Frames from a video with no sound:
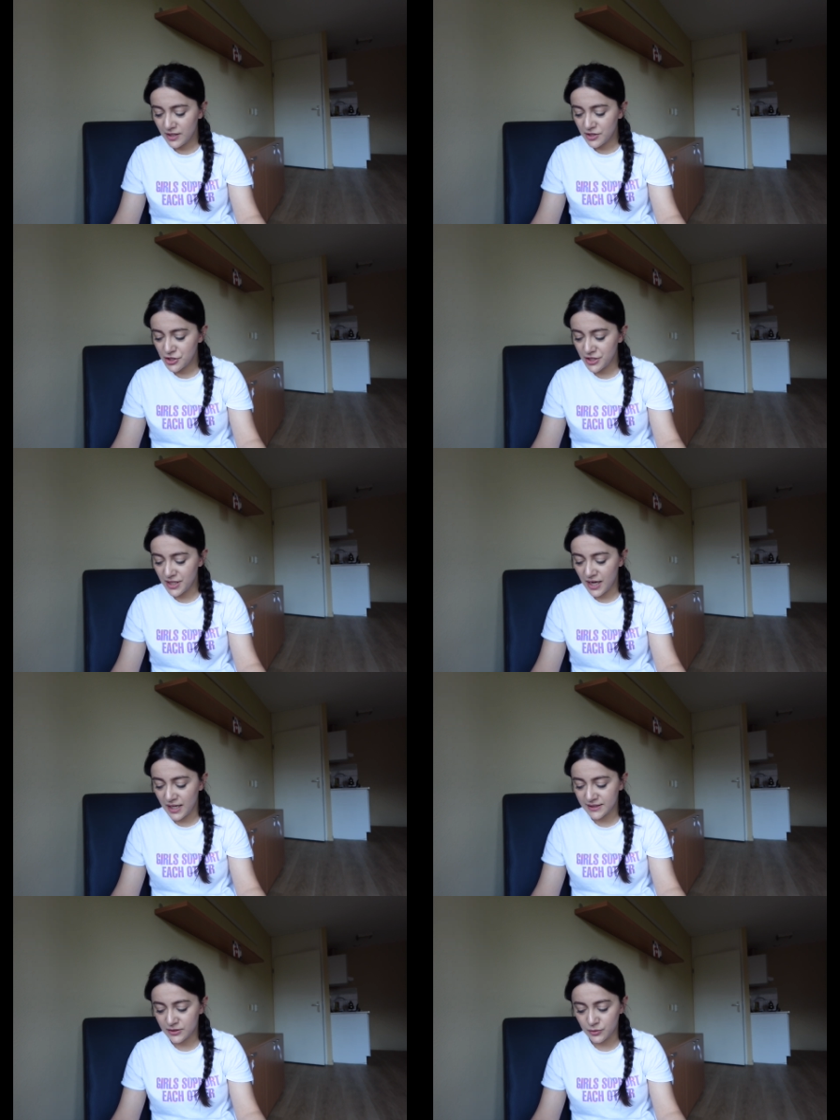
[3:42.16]
She
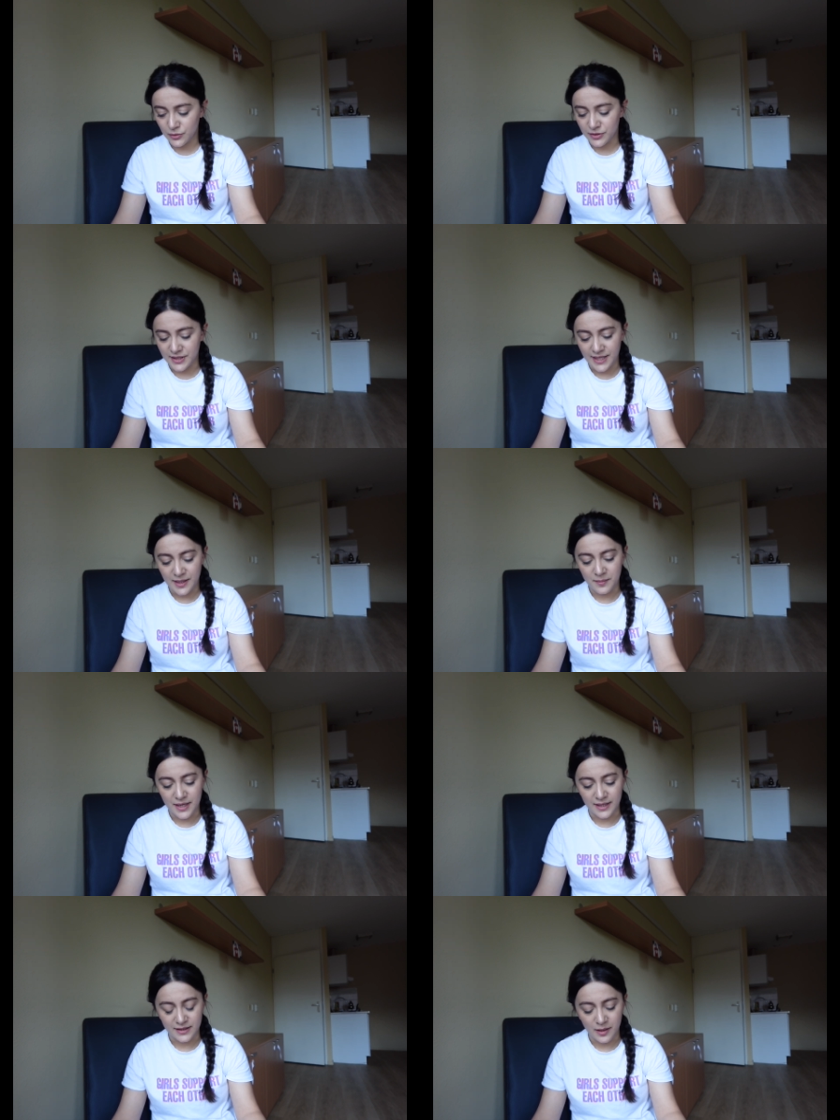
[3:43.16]
asked to name
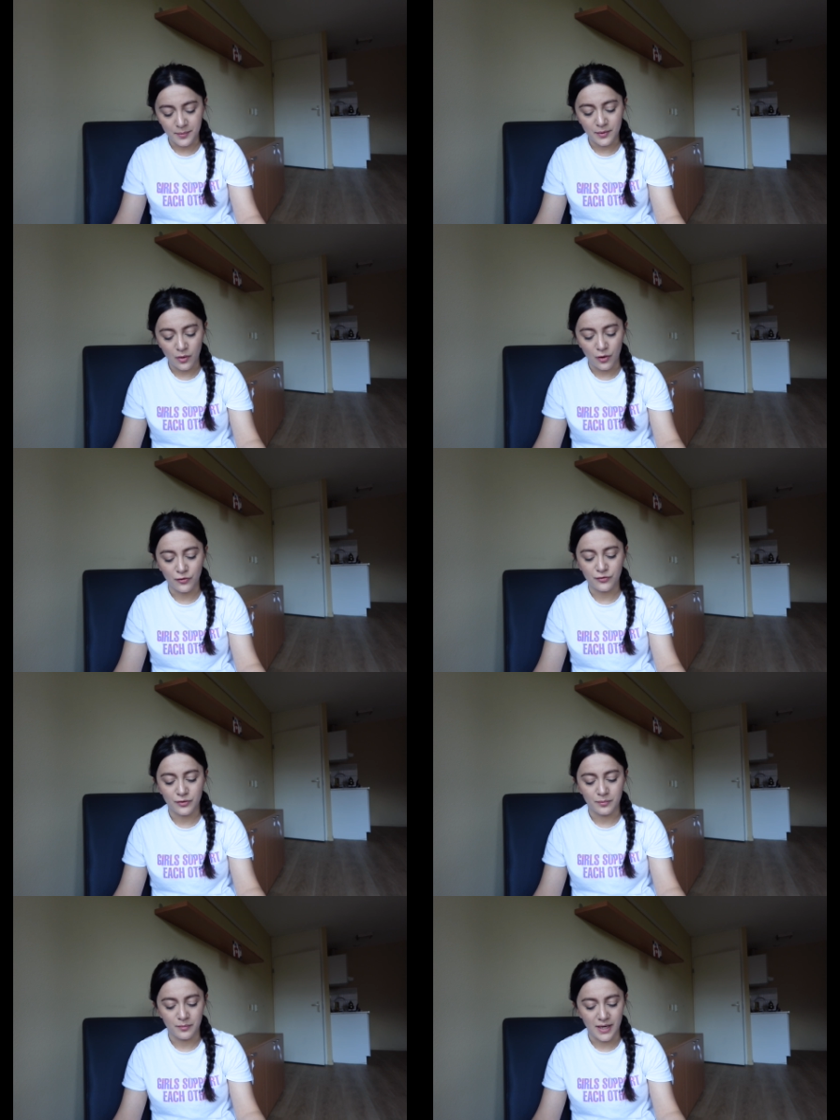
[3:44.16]
a couple of
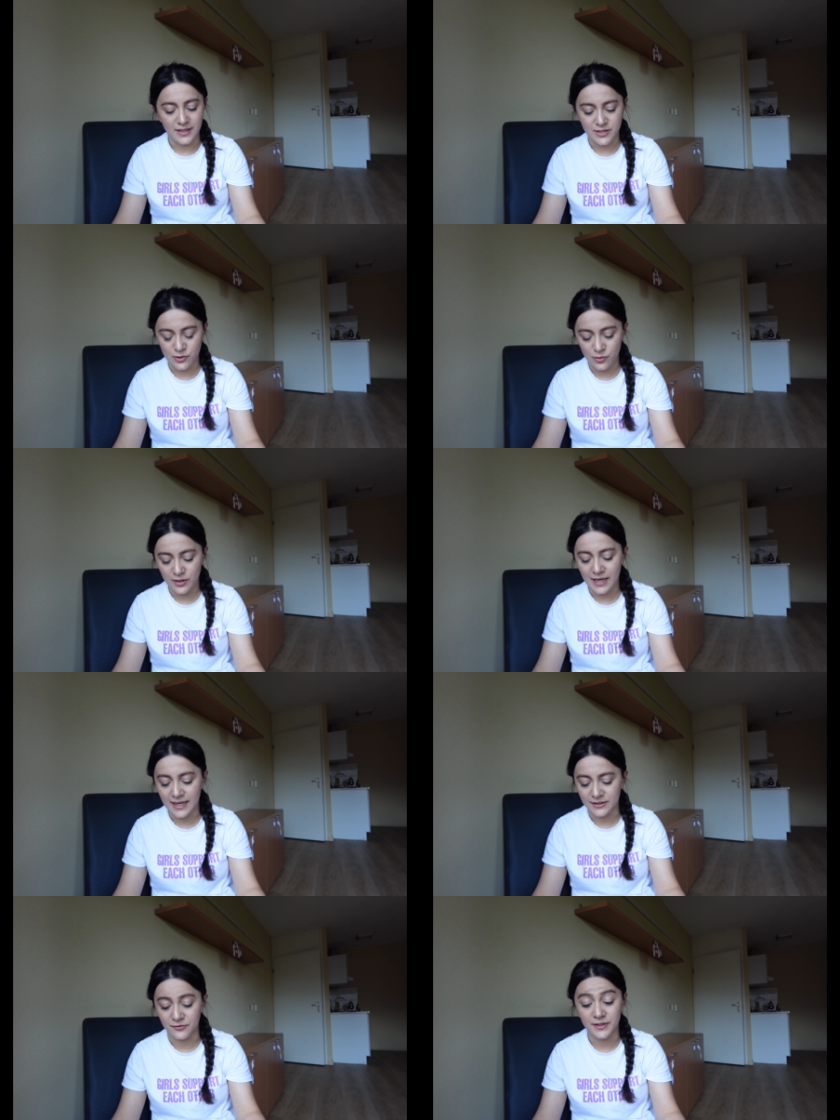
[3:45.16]
my strong
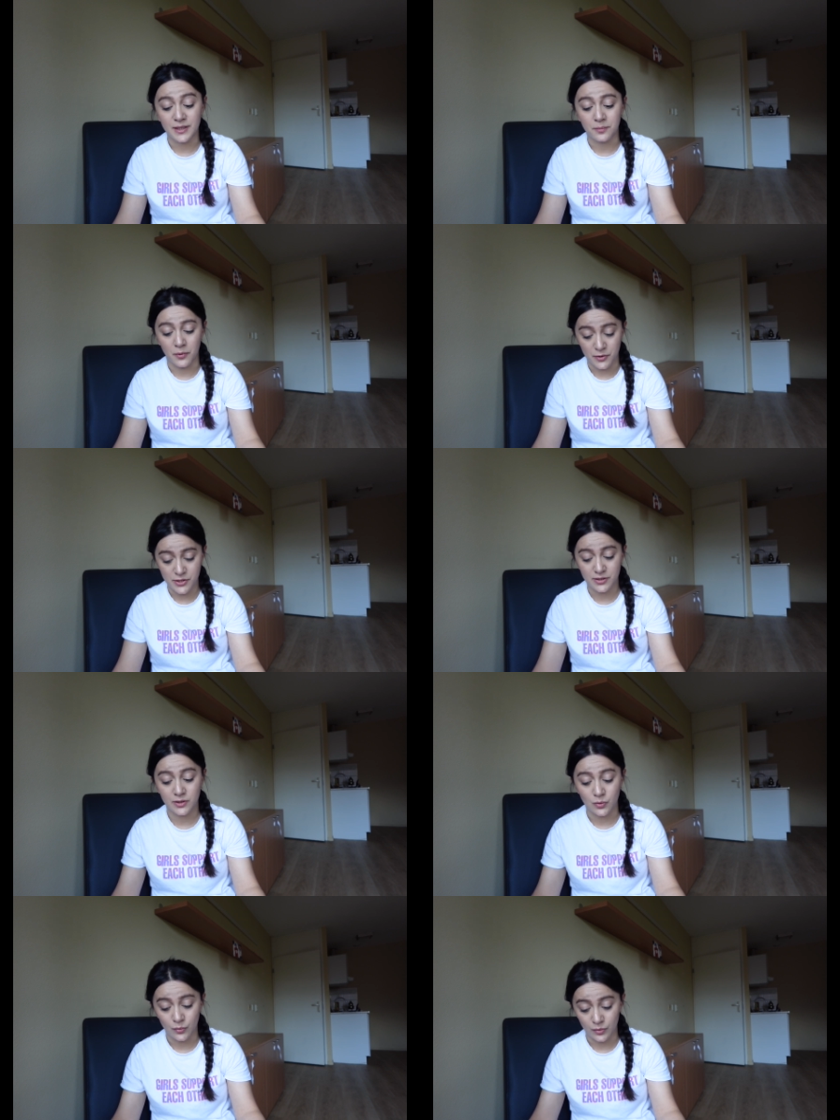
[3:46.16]
and weak personal
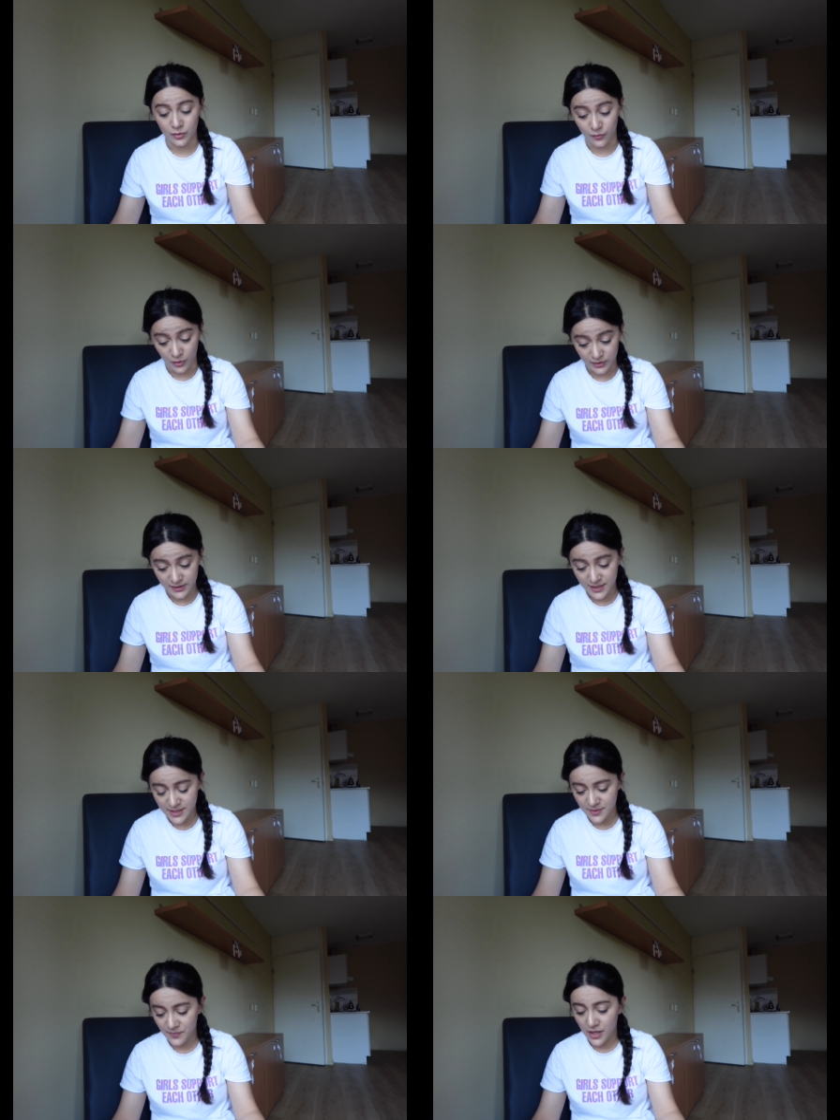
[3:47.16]

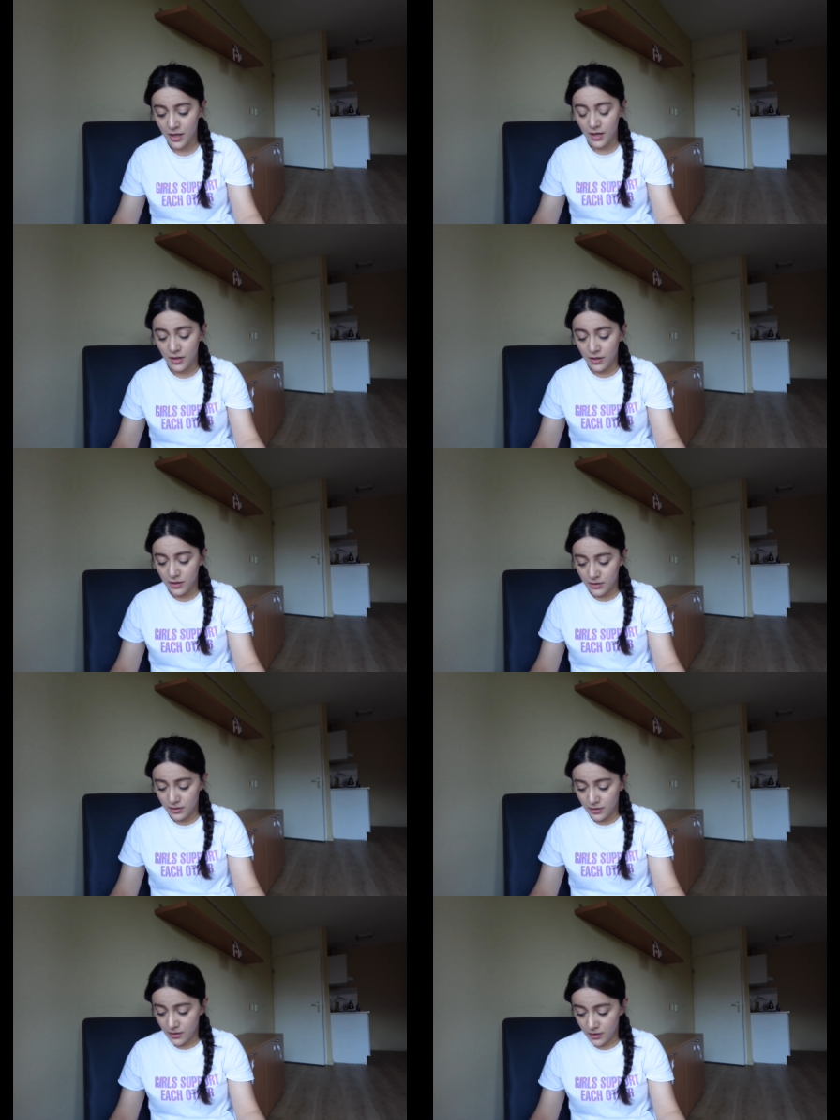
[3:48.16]
qualities
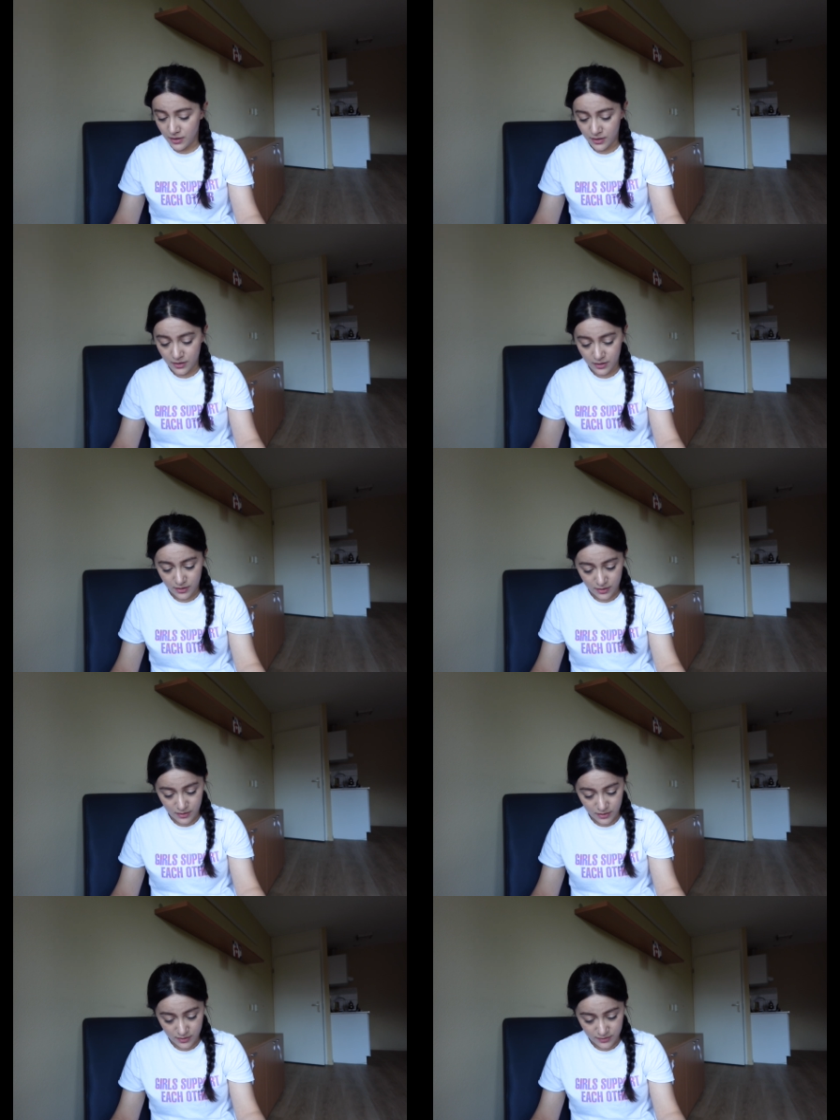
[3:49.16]

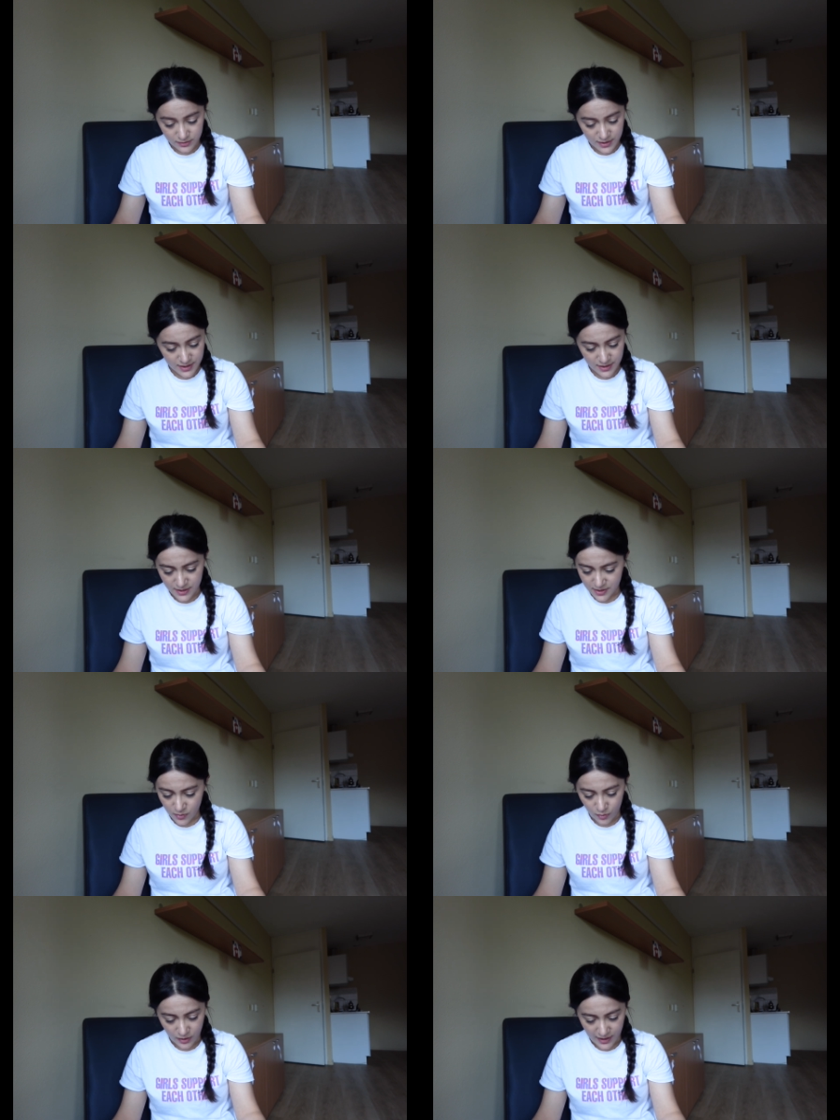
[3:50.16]
uh, this is
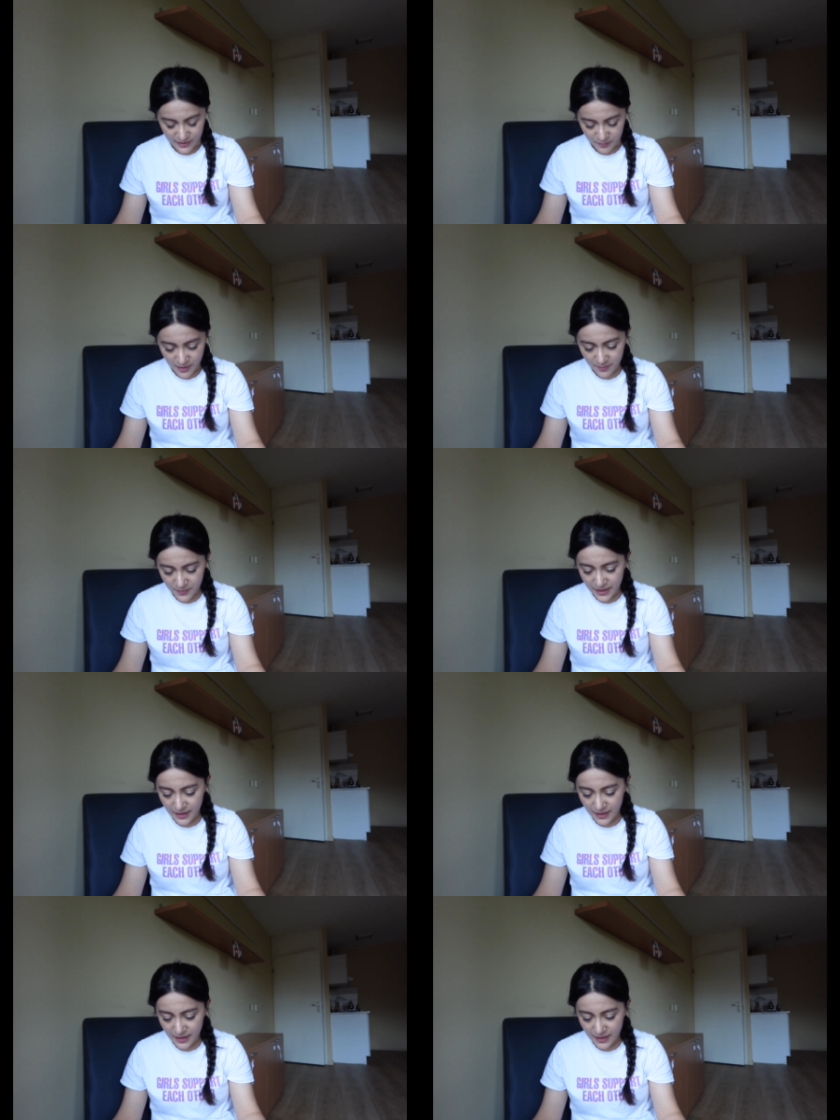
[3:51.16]
all I remember.